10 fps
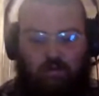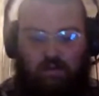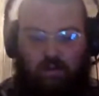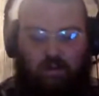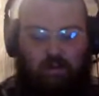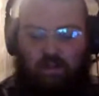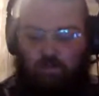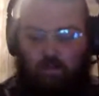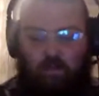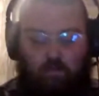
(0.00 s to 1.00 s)
I think
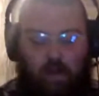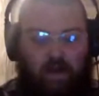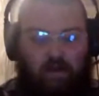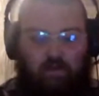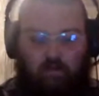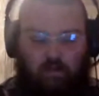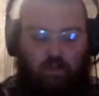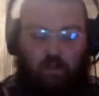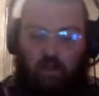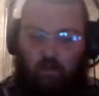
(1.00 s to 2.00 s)
he's been backed. You
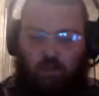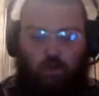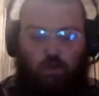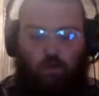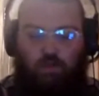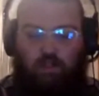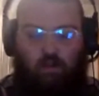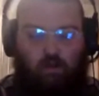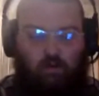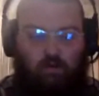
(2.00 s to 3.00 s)
saw that with Joe Newell
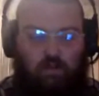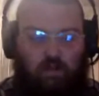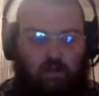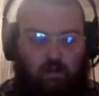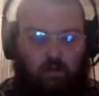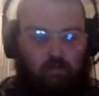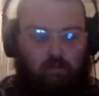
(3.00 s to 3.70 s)
signing the new deal, and